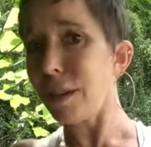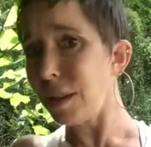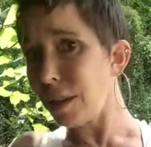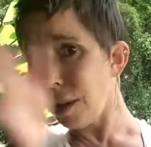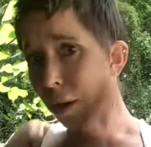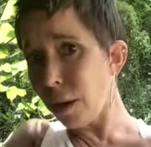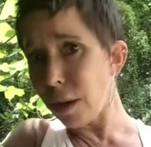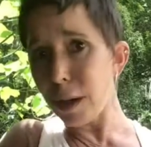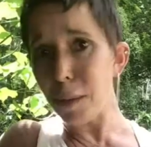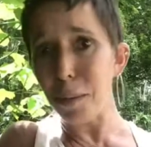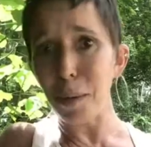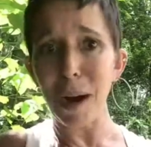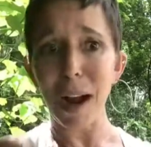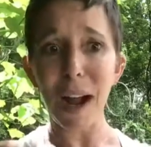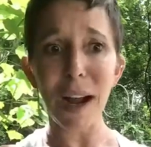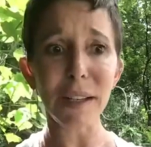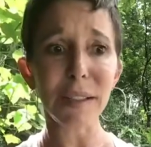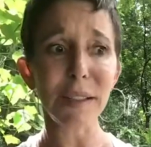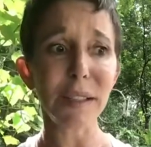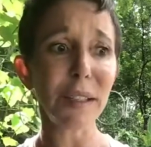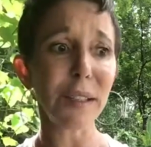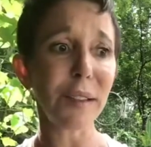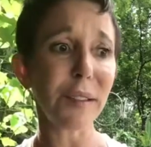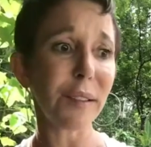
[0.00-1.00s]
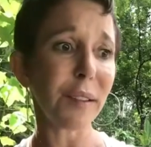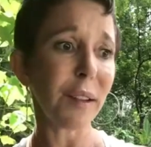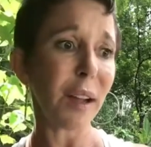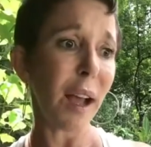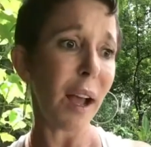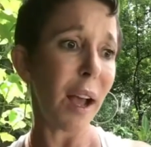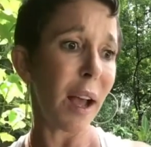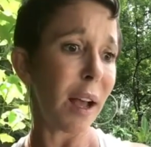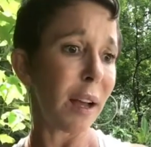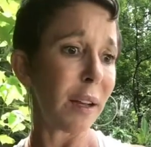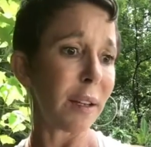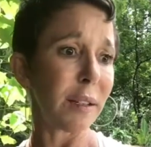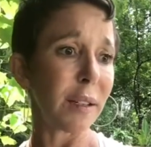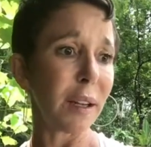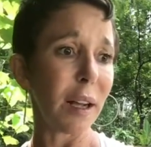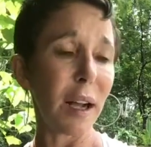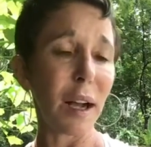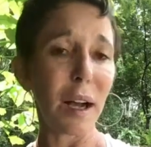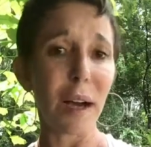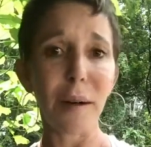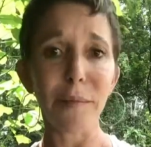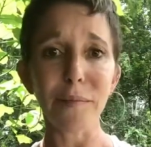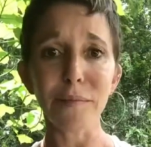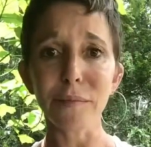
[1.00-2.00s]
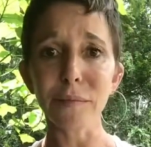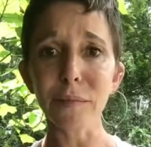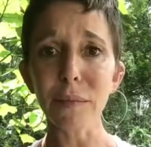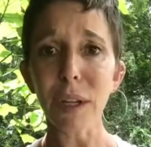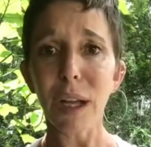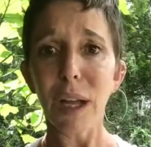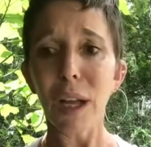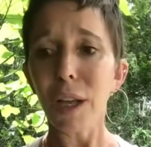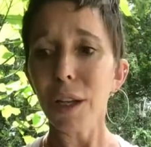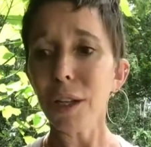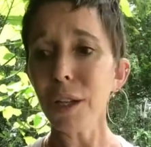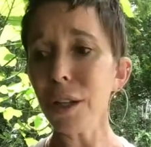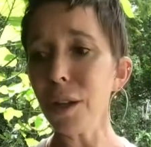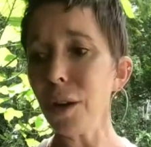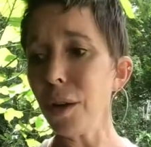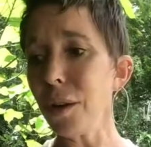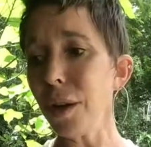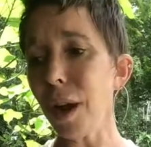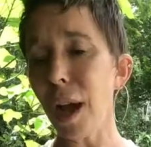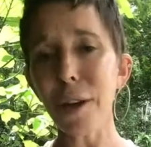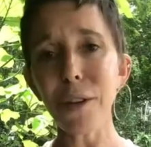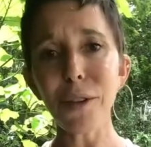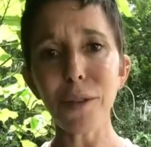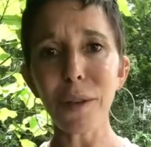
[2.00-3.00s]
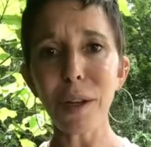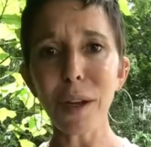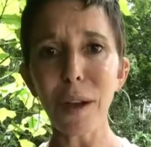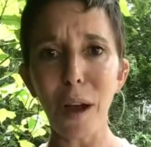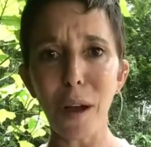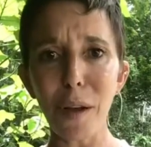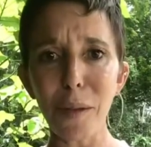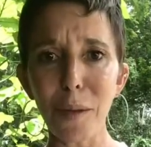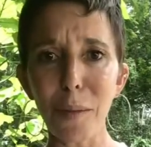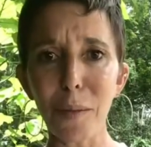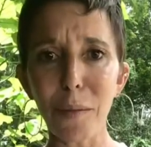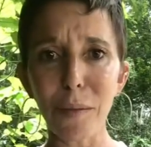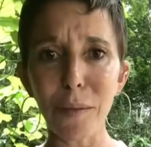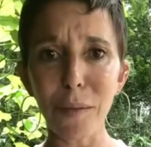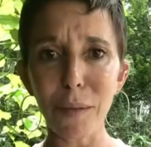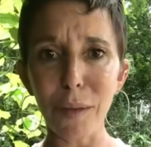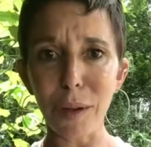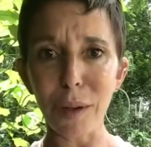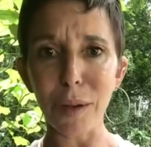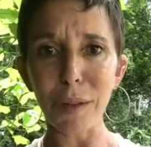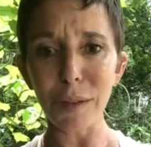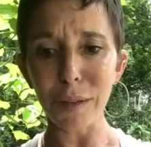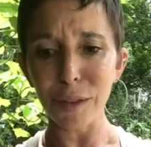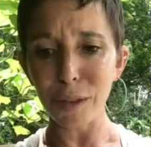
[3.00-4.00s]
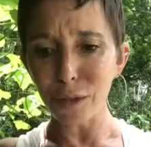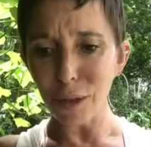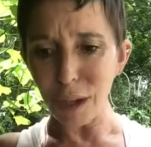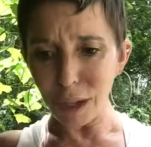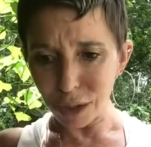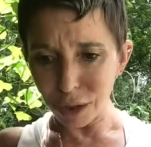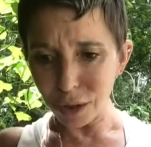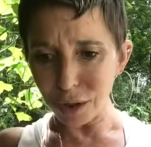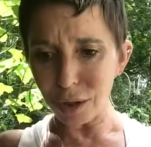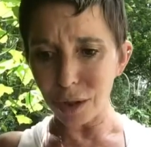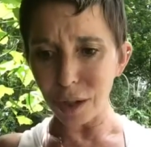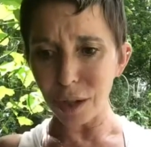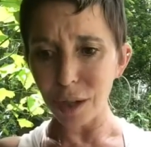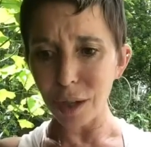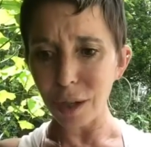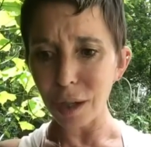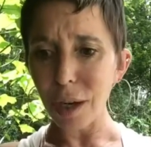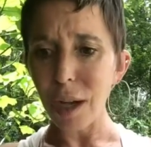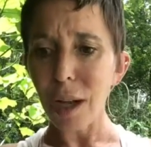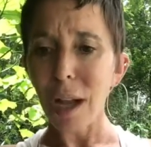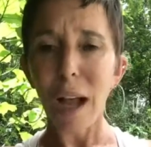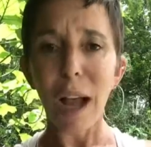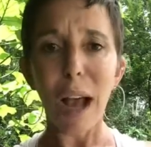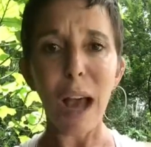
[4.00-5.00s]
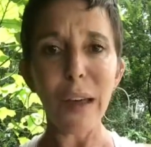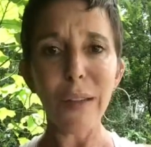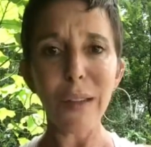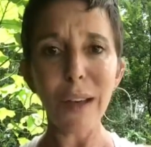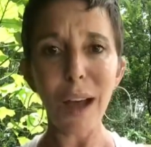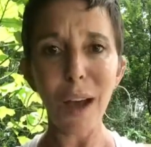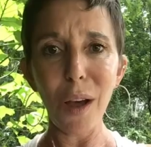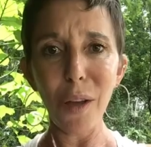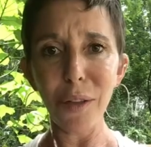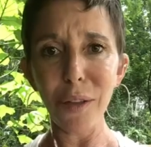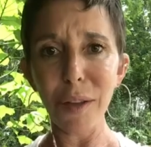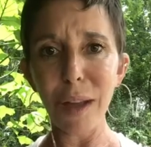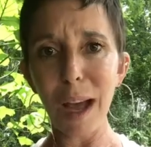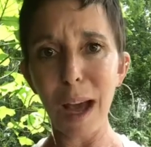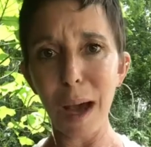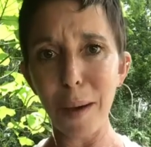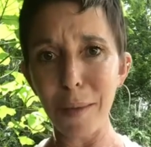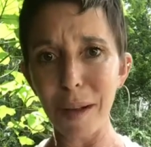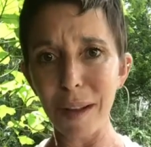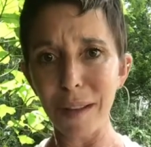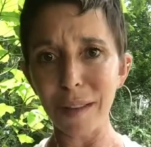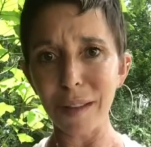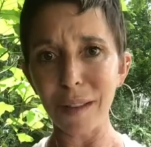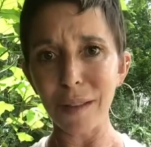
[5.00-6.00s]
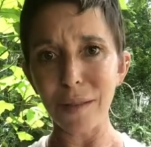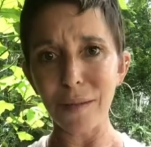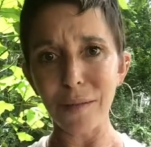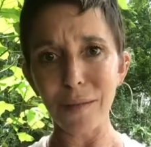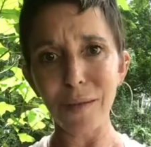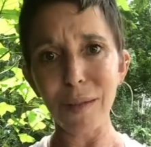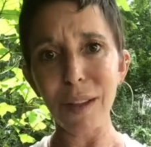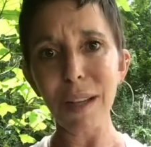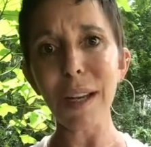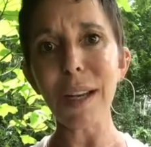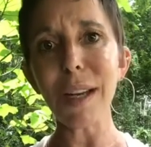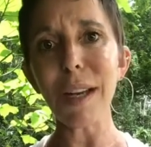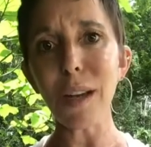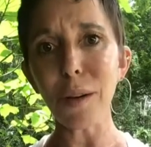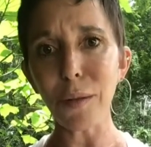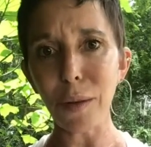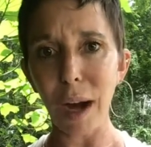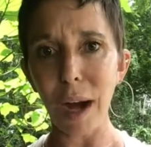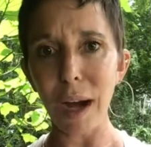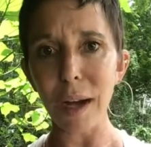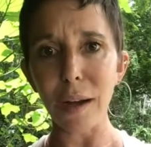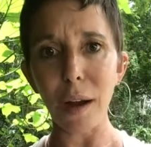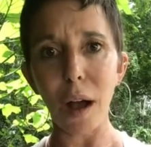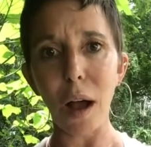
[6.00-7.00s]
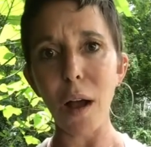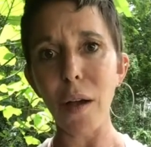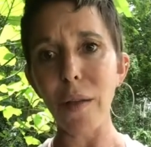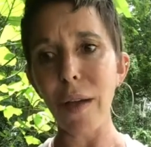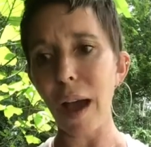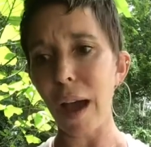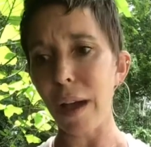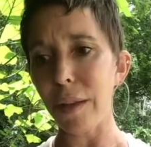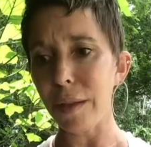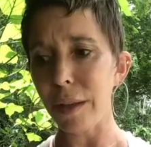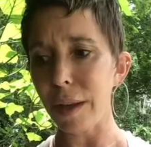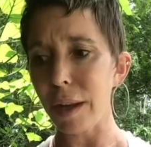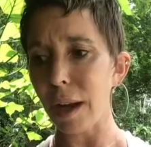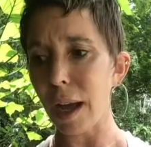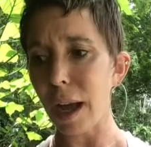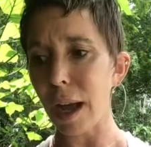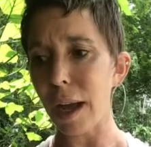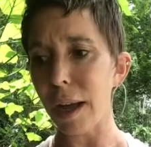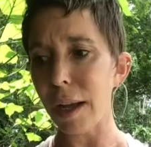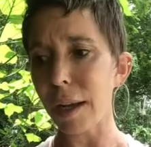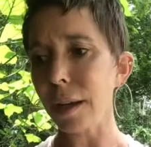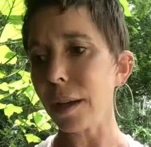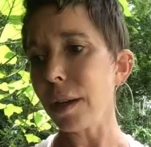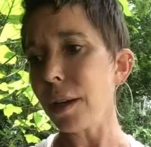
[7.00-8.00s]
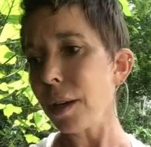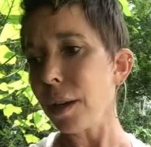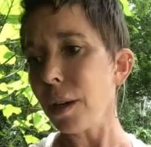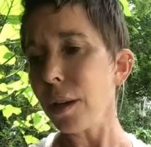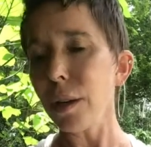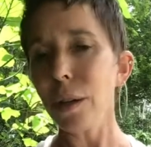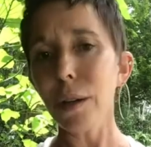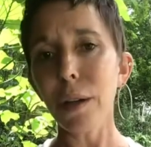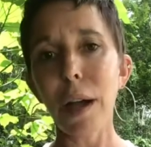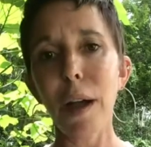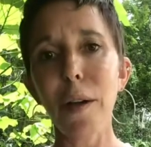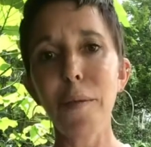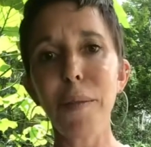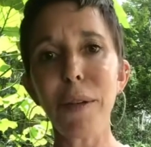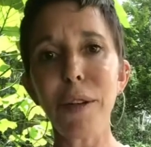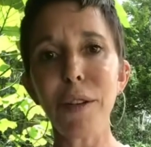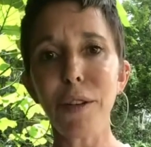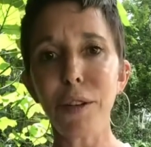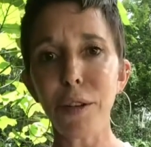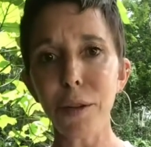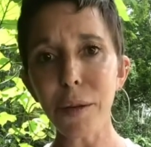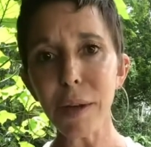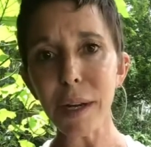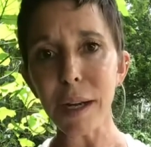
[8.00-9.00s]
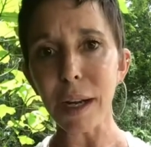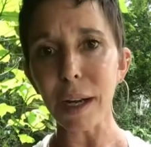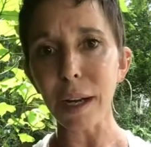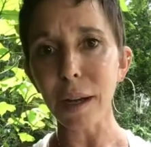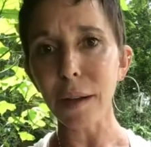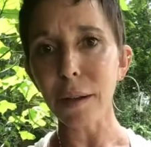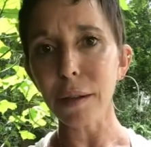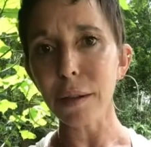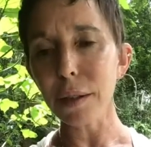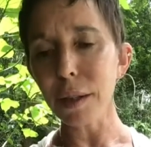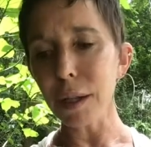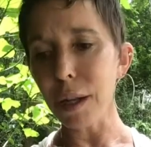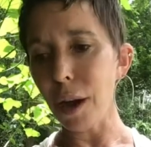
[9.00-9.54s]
to yoga practice, and not doing all the structure and the healthy habits and the eating right and all that I have been doing,